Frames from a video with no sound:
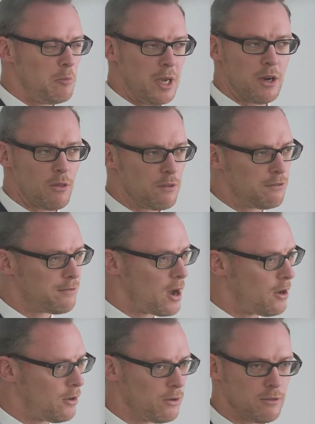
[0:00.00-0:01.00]
be it on the
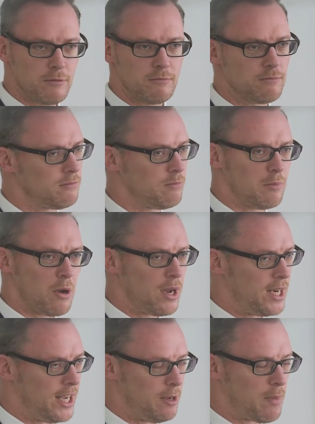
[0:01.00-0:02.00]
phone,
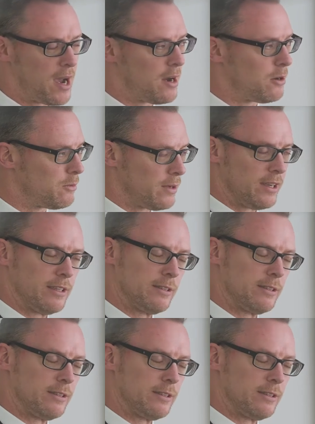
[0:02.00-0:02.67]
by an email,